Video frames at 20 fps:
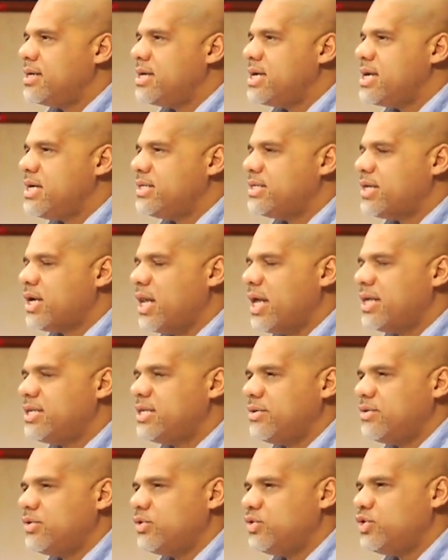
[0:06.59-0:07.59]
is I like
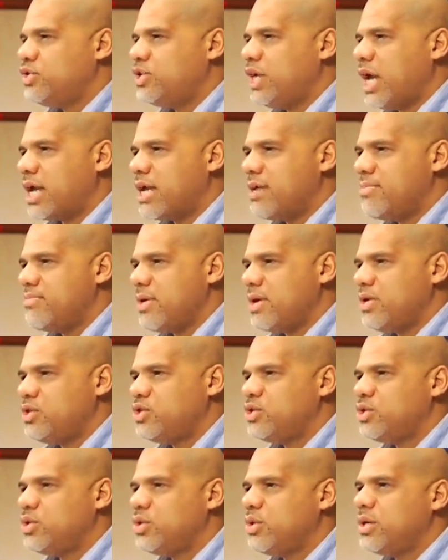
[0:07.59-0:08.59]
to check and make
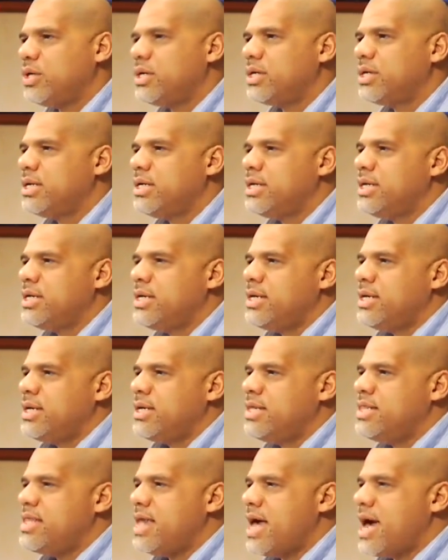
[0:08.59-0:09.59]
sure
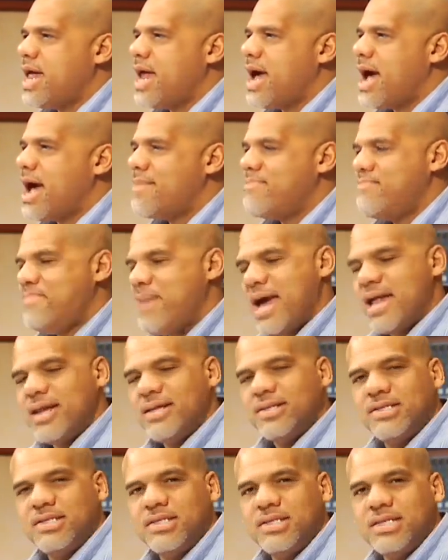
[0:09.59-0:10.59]
that I
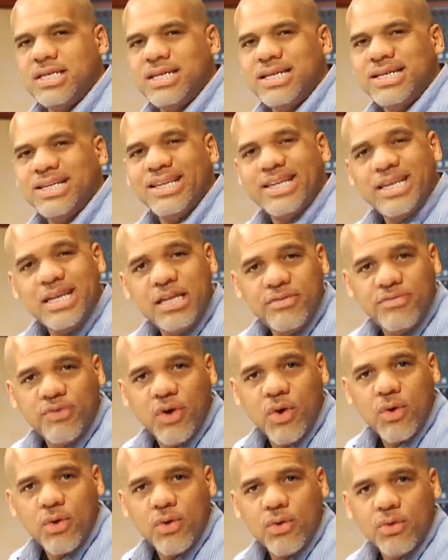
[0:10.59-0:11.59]
balance the lead
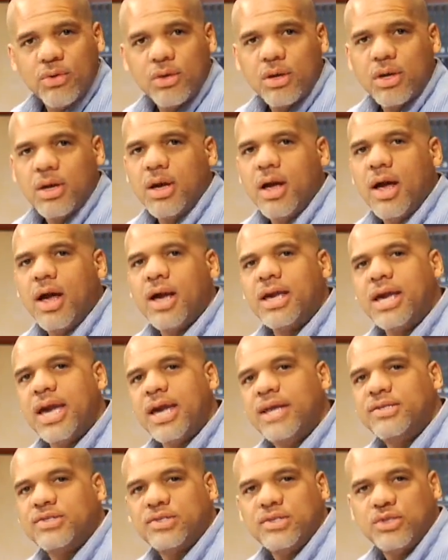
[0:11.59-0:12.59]
vocal
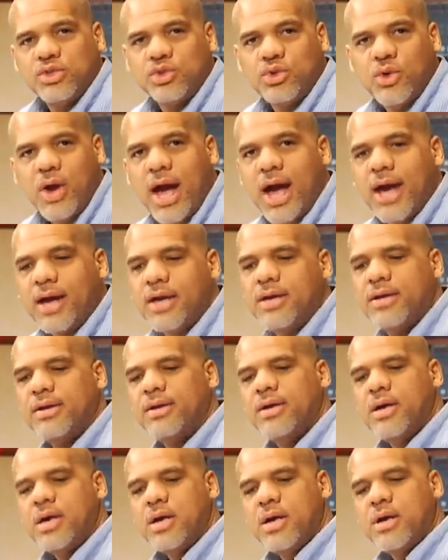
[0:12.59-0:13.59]
against the track
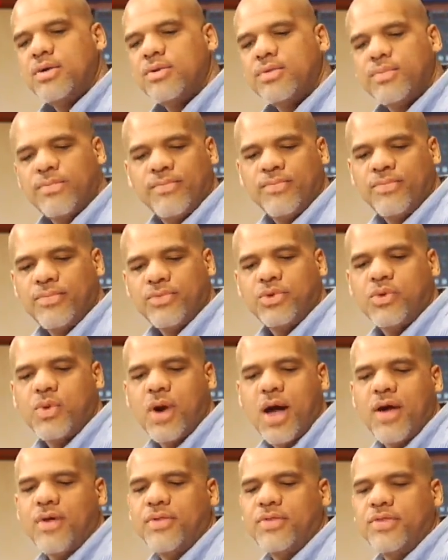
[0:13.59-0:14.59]

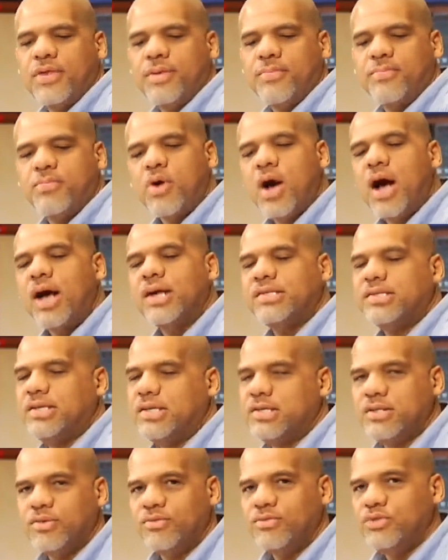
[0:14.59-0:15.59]
throughout the
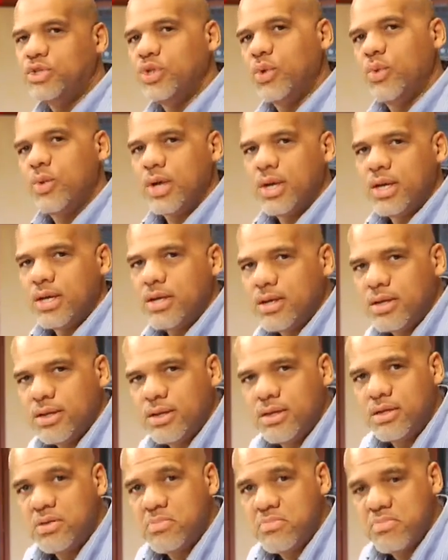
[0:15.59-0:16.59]
process of doing
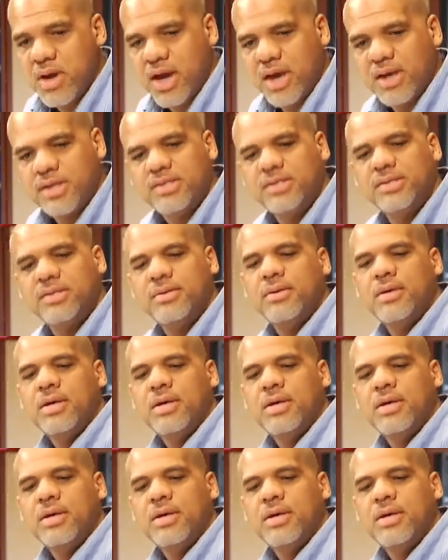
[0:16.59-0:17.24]
the mix.